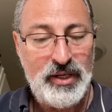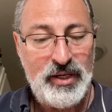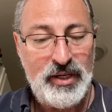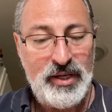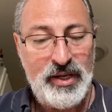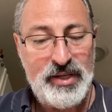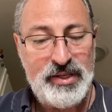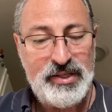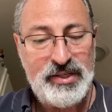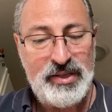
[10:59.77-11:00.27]

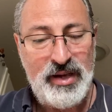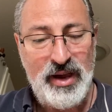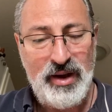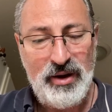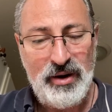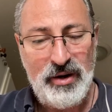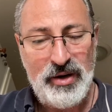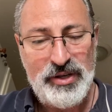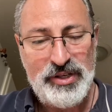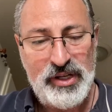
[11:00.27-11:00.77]
His
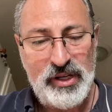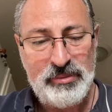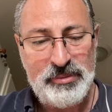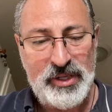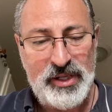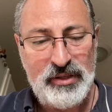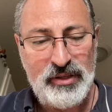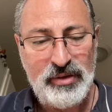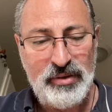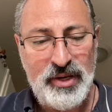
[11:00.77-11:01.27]
terror shall be
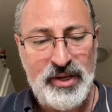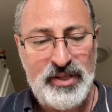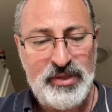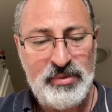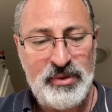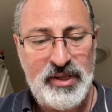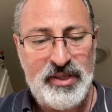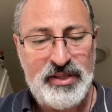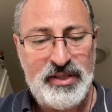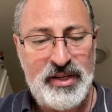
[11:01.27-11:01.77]
increased
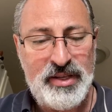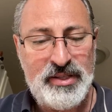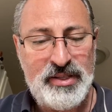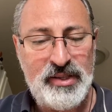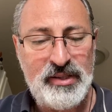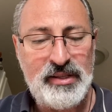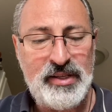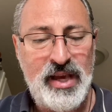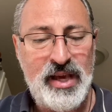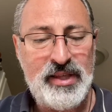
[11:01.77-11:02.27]
when he sees the
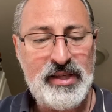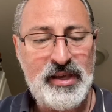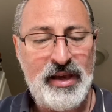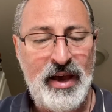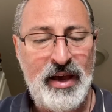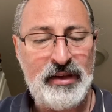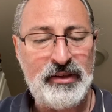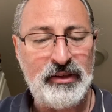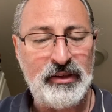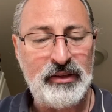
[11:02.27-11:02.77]
death
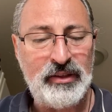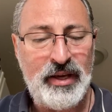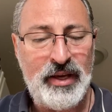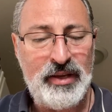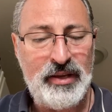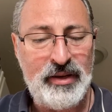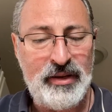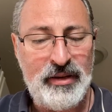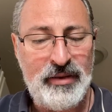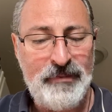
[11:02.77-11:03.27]
candle
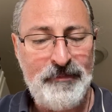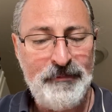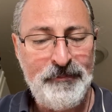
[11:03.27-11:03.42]
lighted